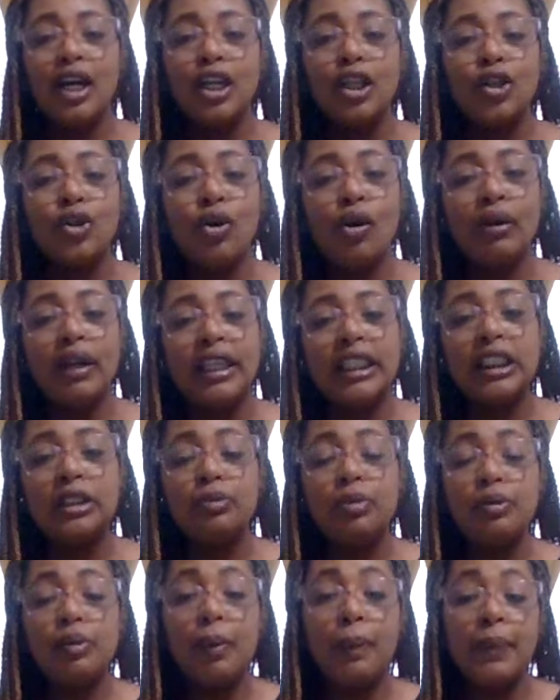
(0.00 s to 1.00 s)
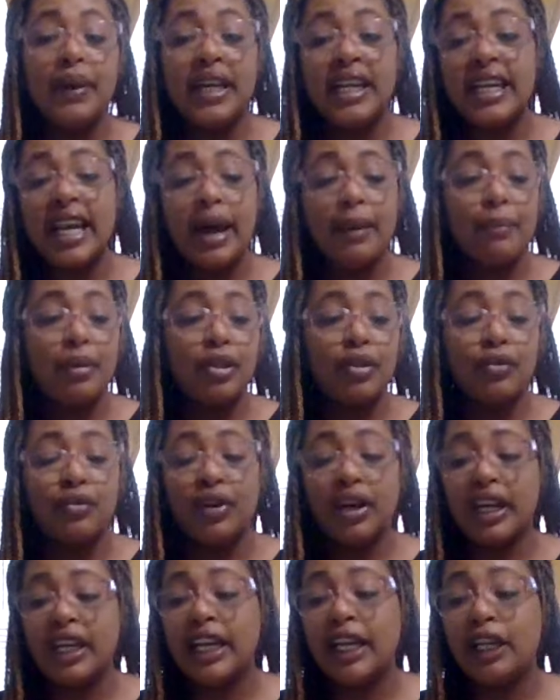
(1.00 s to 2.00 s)
you going to let these people be in that
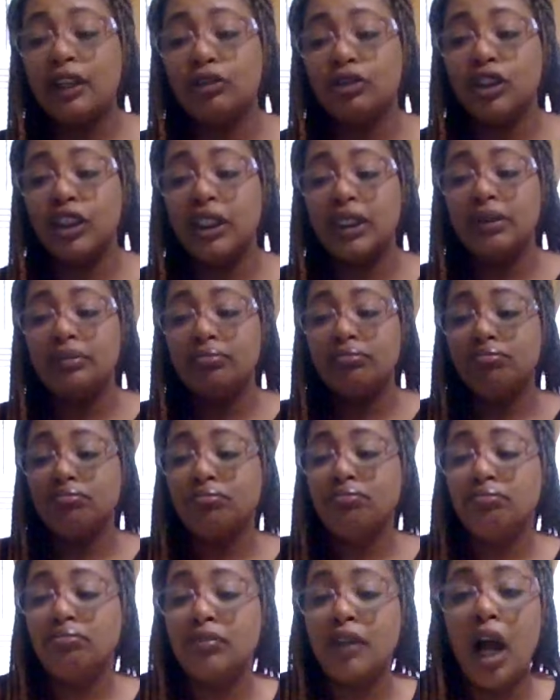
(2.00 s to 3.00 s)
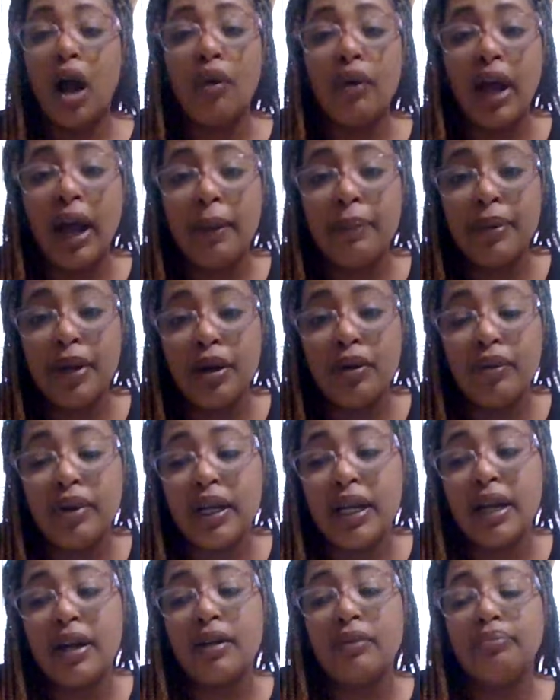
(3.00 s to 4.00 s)
motherfucking energy. Okay,
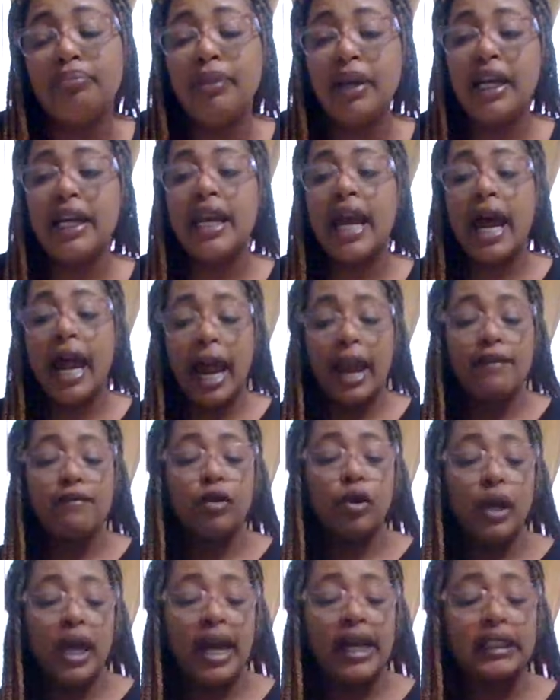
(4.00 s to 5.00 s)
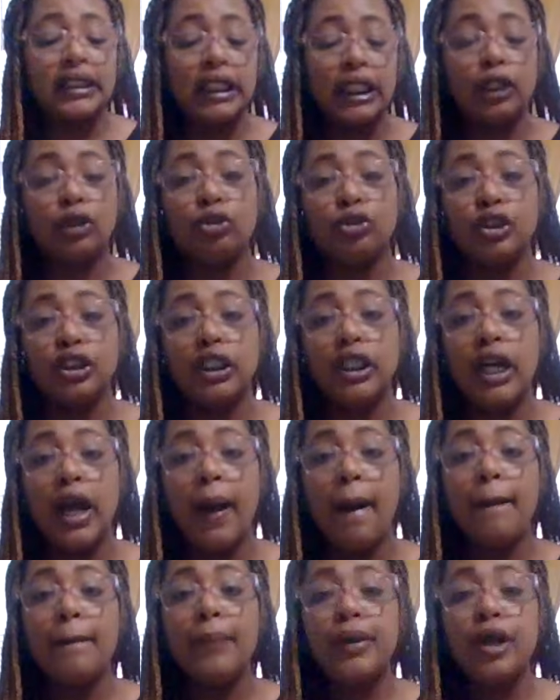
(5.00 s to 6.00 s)
period. Be in that hateful ass energy.
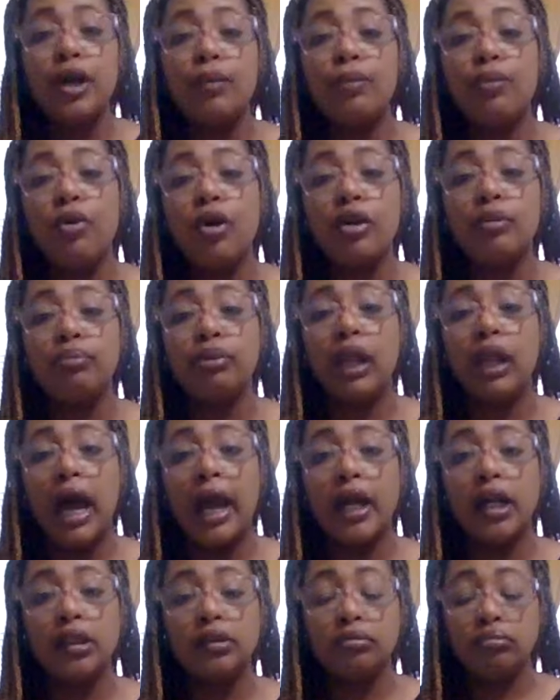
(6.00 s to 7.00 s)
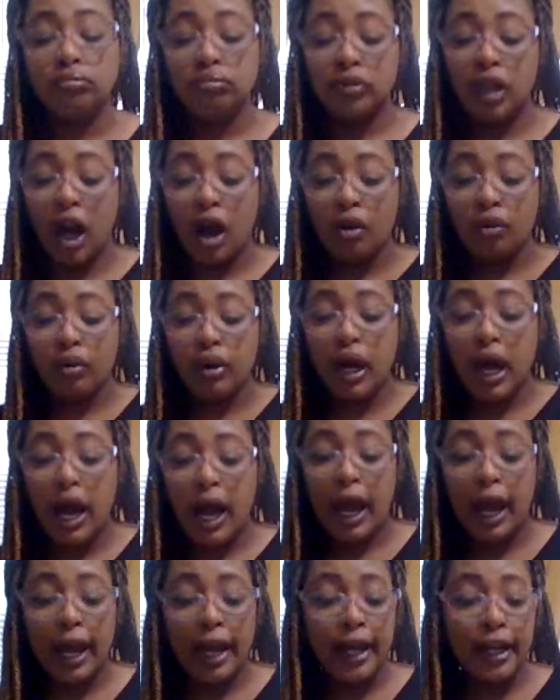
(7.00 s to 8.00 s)
Pure point blank.
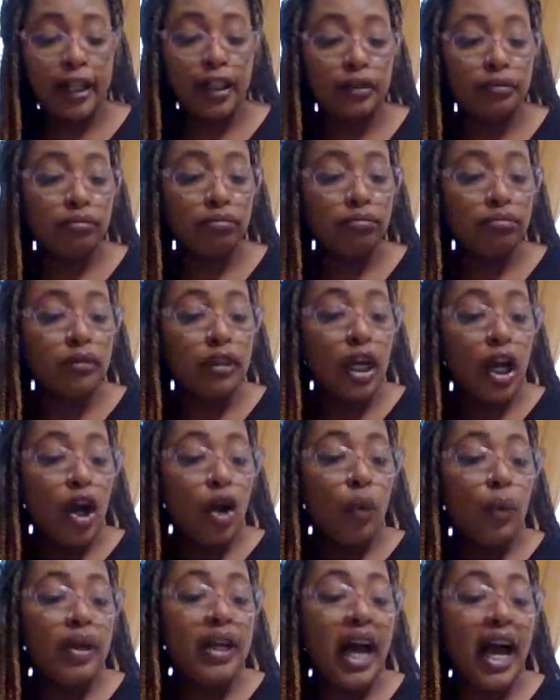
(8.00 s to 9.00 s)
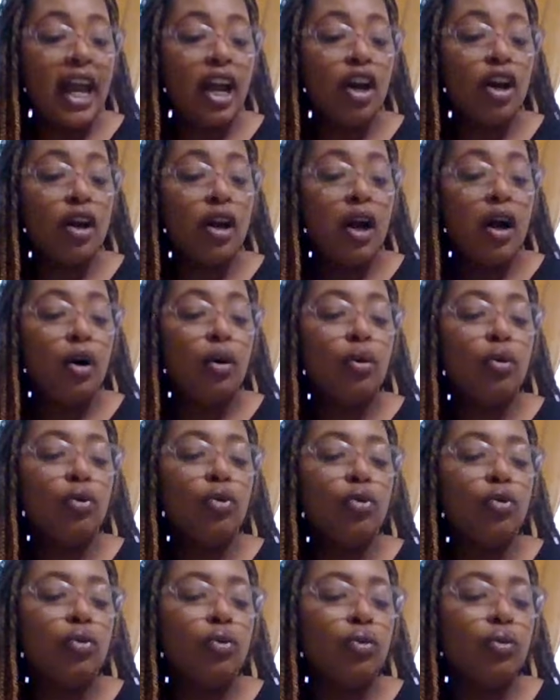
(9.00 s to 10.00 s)
Okay. We got here,
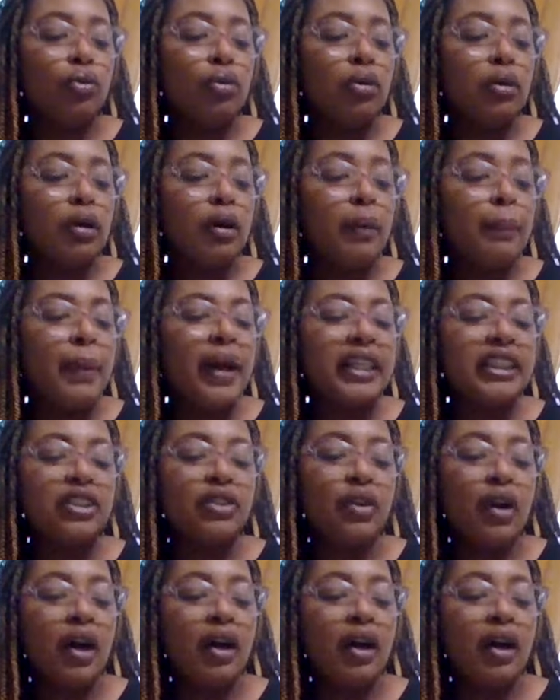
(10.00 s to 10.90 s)
ooh, peasant.